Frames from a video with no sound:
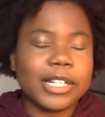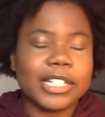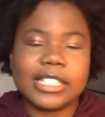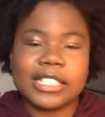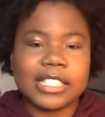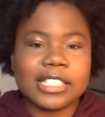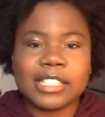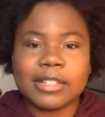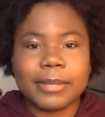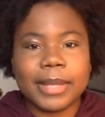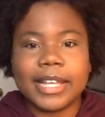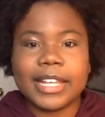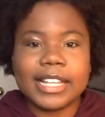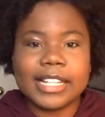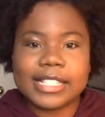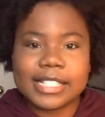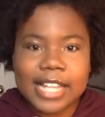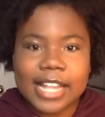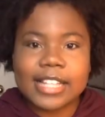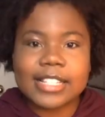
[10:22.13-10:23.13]
Because this isn't
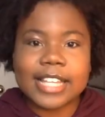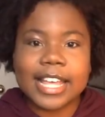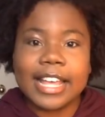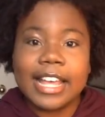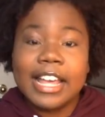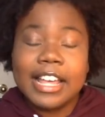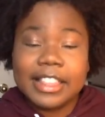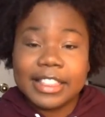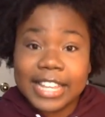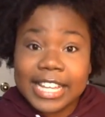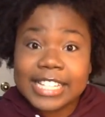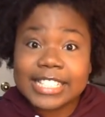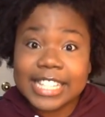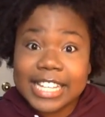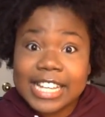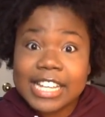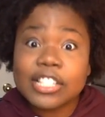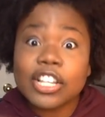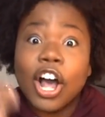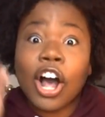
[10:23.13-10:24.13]
making sense. Like, this
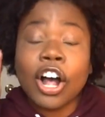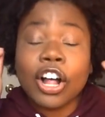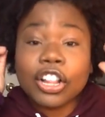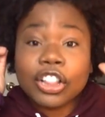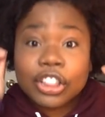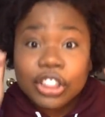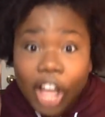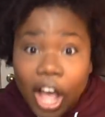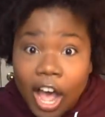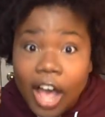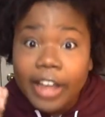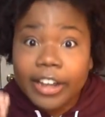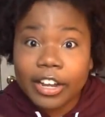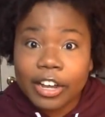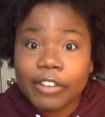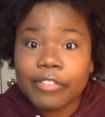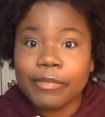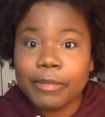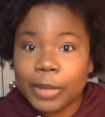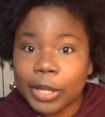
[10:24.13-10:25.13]
is a lot
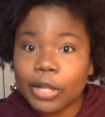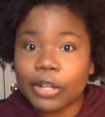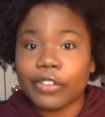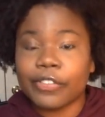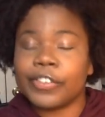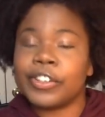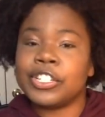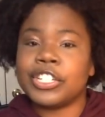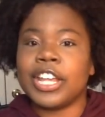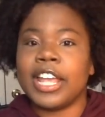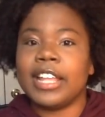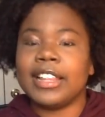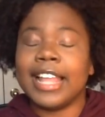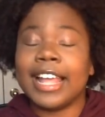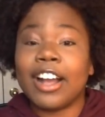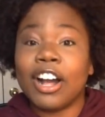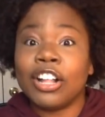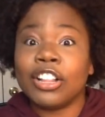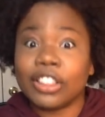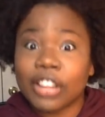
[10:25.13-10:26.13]
of milk for Jay.
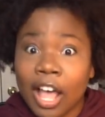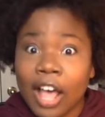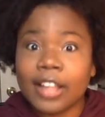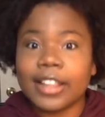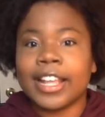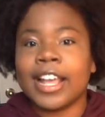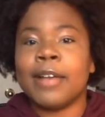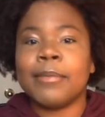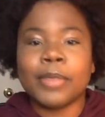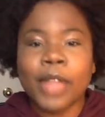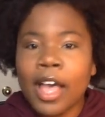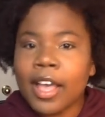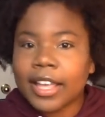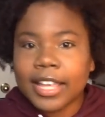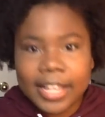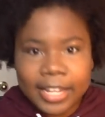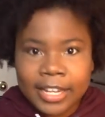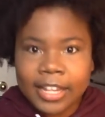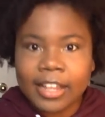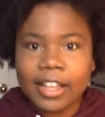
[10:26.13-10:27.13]
Like, a lot. Like, I'm not
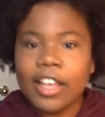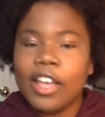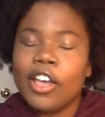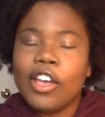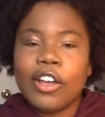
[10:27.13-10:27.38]
kidding.